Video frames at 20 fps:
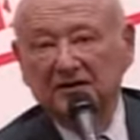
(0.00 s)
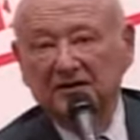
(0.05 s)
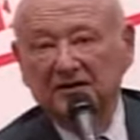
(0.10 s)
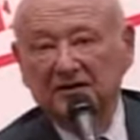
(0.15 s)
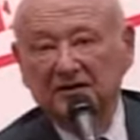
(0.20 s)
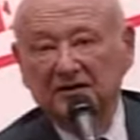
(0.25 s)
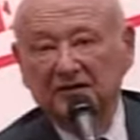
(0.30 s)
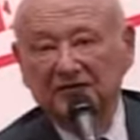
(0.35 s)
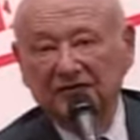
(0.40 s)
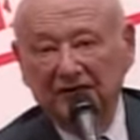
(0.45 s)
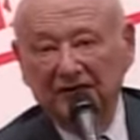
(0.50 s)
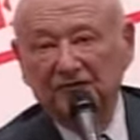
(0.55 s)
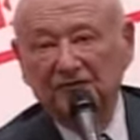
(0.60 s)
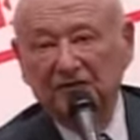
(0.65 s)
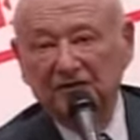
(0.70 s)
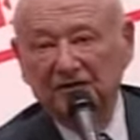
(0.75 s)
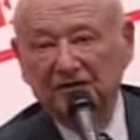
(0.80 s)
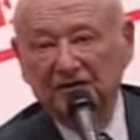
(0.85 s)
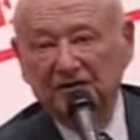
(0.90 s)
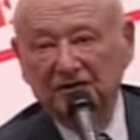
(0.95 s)
the
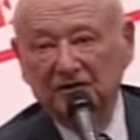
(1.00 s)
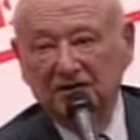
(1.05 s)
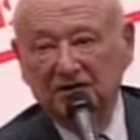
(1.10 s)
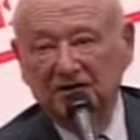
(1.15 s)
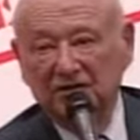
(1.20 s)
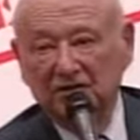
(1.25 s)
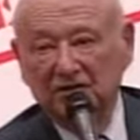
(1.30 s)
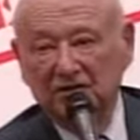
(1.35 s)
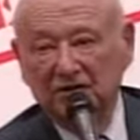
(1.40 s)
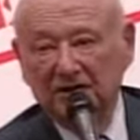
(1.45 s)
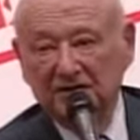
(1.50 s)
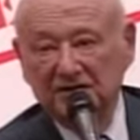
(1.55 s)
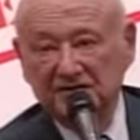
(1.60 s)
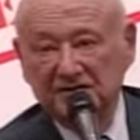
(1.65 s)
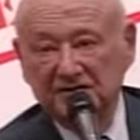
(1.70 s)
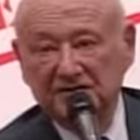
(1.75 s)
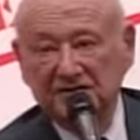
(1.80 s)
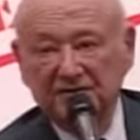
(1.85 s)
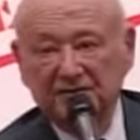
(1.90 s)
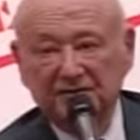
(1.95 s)
federal
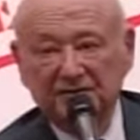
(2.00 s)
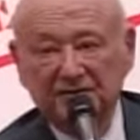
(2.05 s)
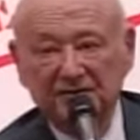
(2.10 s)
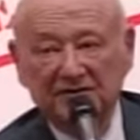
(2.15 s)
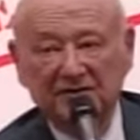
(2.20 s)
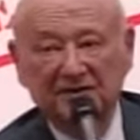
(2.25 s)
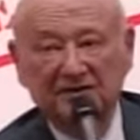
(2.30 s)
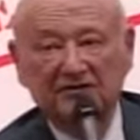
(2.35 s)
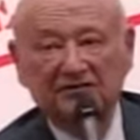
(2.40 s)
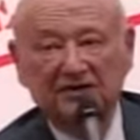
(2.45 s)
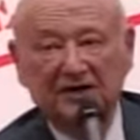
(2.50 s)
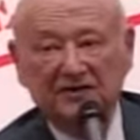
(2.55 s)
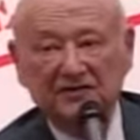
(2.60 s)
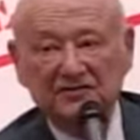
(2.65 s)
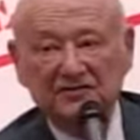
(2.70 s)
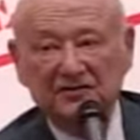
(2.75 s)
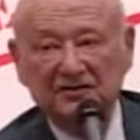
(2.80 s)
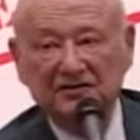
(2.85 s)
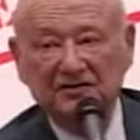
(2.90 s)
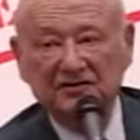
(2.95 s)
laws under President
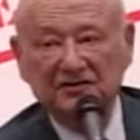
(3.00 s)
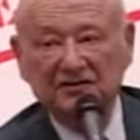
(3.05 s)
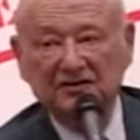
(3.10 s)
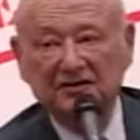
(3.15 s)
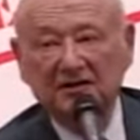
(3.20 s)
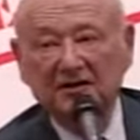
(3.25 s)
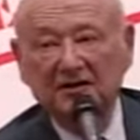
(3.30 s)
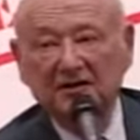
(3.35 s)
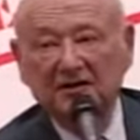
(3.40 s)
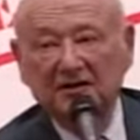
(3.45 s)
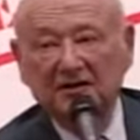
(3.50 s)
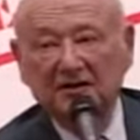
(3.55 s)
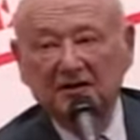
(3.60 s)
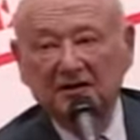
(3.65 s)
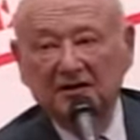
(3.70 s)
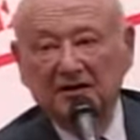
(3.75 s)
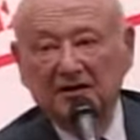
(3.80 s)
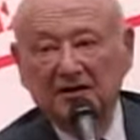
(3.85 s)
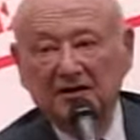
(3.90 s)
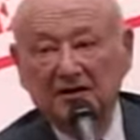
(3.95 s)
Johnson
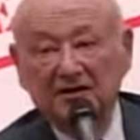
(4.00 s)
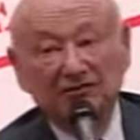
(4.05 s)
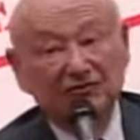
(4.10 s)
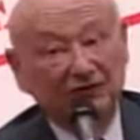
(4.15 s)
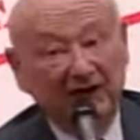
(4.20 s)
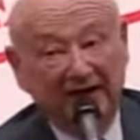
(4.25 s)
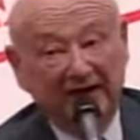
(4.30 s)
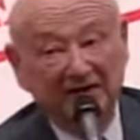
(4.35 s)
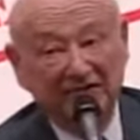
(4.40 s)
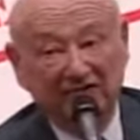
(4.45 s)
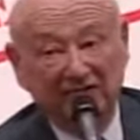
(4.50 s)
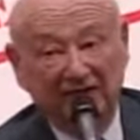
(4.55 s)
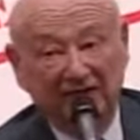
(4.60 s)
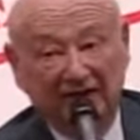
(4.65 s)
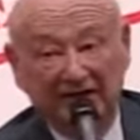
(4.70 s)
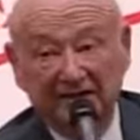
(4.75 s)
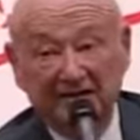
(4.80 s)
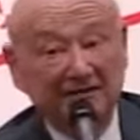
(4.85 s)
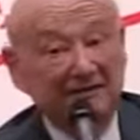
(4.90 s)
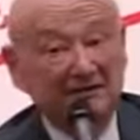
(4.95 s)
changed
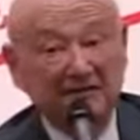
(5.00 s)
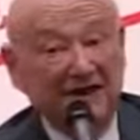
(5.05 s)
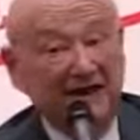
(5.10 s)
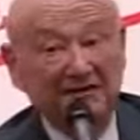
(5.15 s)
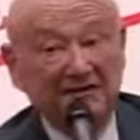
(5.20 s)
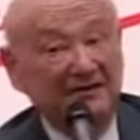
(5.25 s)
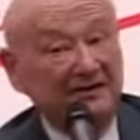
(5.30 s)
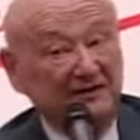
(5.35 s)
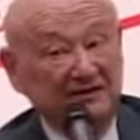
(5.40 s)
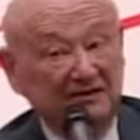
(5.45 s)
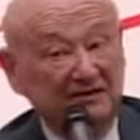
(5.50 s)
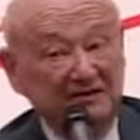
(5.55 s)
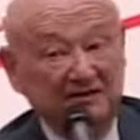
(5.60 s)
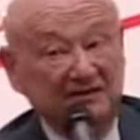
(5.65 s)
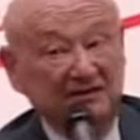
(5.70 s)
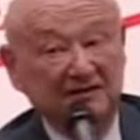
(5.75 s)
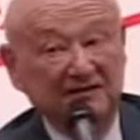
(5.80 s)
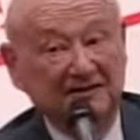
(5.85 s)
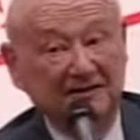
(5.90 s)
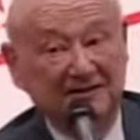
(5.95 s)
that. And then it
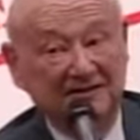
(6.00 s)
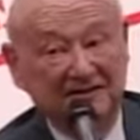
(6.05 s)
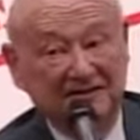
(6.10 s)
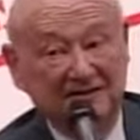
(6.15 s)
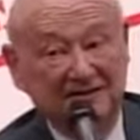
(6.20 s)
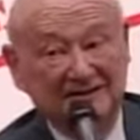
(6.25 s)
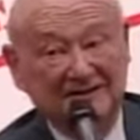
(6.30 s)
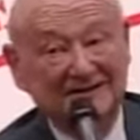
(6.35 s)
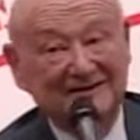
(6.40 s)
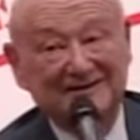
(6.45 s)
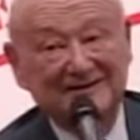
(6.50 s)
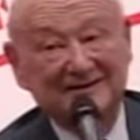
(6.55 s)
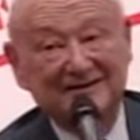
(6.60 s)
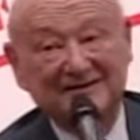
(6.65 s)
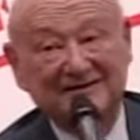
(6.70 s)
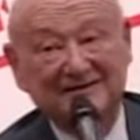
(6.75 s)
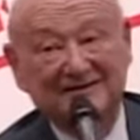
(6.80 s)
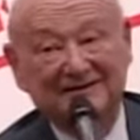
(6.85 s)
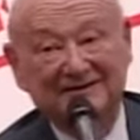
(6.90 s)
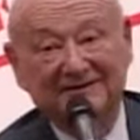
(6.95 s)
still
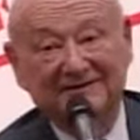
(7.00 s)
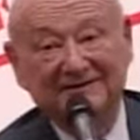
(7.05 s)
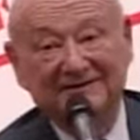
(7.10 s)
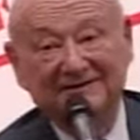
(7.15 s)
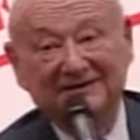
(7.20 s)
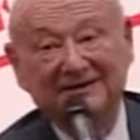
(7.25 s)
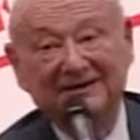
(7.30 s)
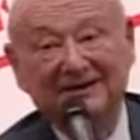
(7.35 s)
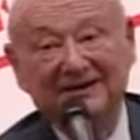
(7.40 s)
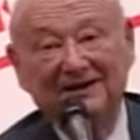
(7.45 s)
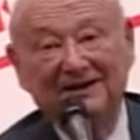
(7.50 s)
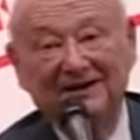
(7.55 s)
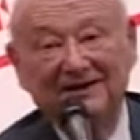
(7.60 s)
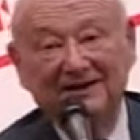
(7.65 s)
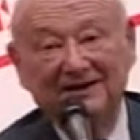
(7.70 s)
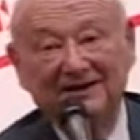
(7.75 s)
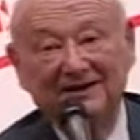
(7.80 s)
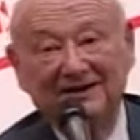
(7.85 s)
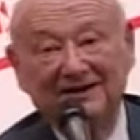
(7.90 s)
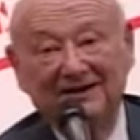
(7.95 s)
existed
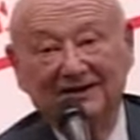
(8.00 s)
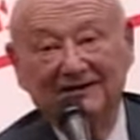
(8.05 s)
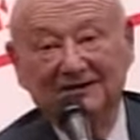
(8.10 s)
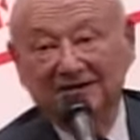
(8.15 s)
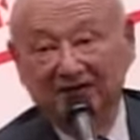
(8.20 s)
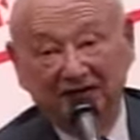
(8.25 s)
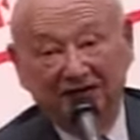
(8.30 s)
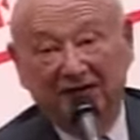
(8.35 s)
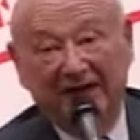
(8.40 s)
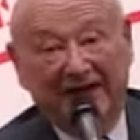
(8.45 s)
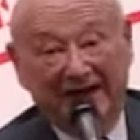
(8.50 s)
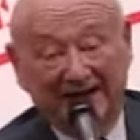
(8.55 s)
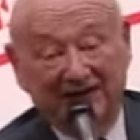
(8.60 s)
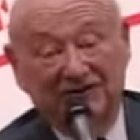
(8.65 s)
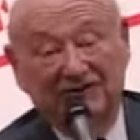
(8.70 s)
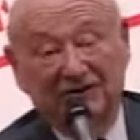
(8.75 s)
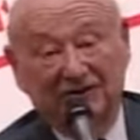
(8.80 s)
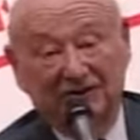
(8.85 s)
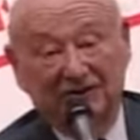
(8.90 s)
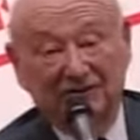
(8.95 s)
de
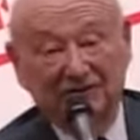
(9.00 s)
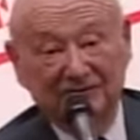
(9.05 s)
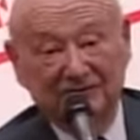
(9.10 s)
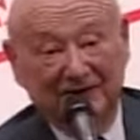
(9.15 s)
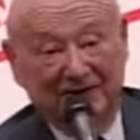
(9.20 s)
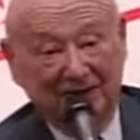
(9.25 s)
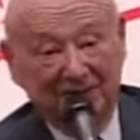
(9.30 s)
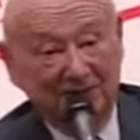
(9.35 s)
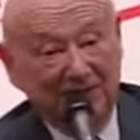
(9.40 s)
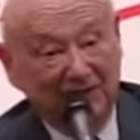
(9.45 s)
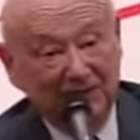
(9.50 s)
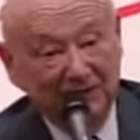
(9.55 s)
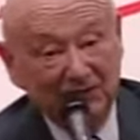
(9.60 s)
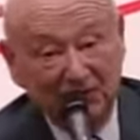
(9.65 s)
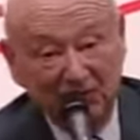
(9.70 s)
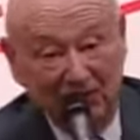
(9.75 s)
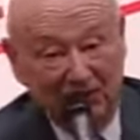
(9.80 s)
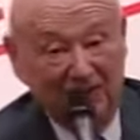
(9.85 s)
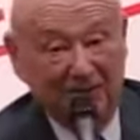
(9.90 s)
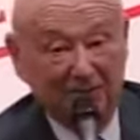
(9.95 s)
facto, not by
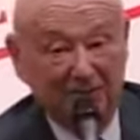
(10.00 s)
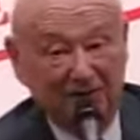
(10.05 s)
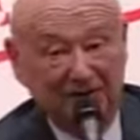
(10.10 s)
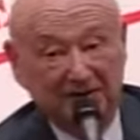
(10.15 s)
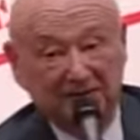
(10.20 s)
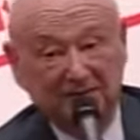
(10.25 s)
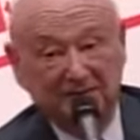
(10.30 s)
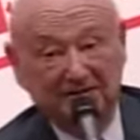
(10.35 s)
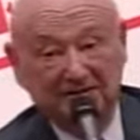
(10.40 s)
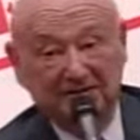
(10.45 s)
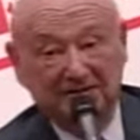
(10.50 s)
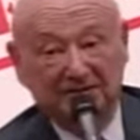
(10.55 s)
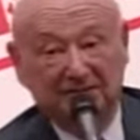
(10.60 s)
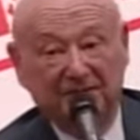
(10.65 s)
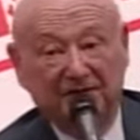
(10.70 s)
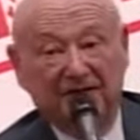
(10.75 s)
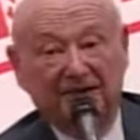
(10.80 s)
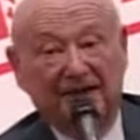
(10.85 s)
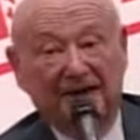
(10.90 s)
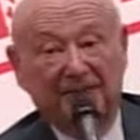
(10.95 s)
law,
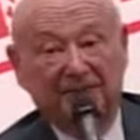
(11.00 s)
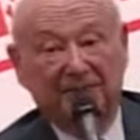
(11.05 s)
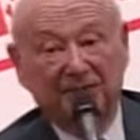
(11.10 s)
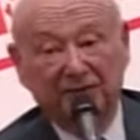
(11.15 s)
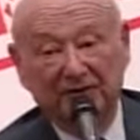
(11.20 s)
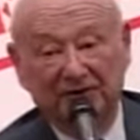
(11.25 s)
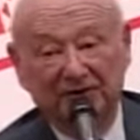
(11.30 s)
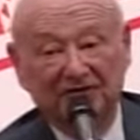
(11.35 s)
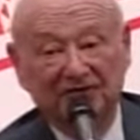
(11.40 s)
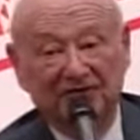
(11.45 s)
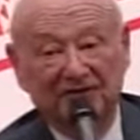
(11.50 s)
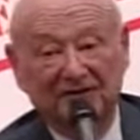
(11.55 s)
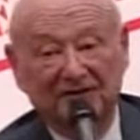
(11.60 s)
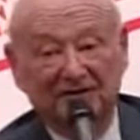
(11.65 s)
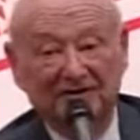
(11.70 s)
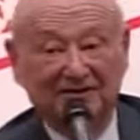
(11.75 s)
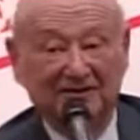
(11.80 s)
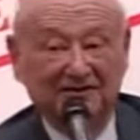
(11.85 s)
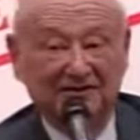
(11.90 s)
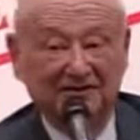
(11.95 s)
but by
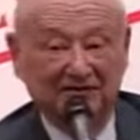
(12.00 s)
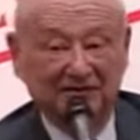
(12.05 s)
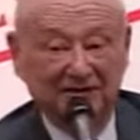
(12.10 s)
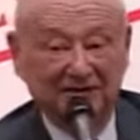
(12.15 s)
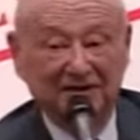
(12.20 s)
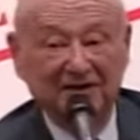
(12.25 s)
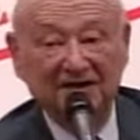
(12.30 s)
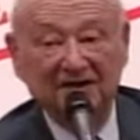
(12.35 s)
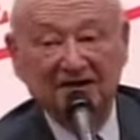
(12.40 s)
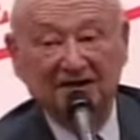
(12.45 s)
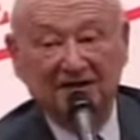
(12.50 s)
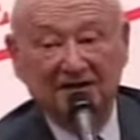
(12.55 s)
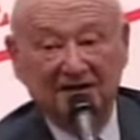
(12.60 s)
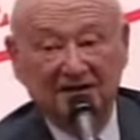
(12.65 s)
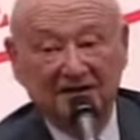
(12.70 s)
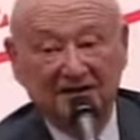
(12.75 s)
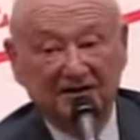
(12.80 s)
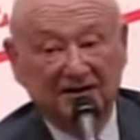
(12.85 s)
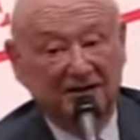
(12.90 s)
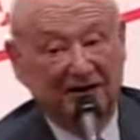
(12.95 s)
operation of
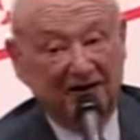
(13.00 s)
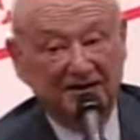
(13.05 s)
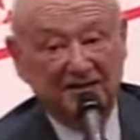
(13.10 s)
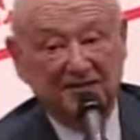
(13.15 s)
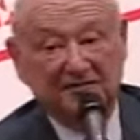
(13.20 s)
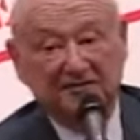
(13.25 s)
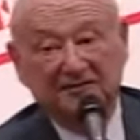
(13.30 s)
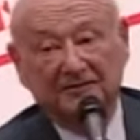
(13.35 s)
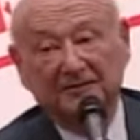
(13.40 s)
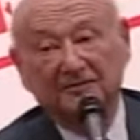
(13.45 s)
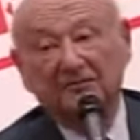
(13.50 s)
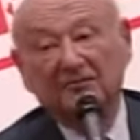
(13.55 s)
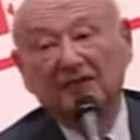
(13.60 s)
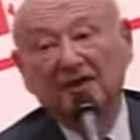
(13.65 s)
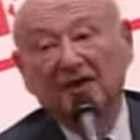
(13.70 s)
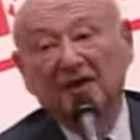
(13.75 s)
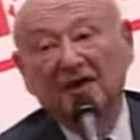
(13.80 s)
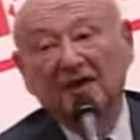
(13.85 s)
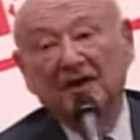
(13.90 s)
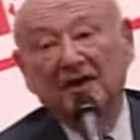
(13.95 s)

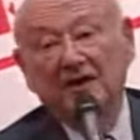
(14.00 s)
custom.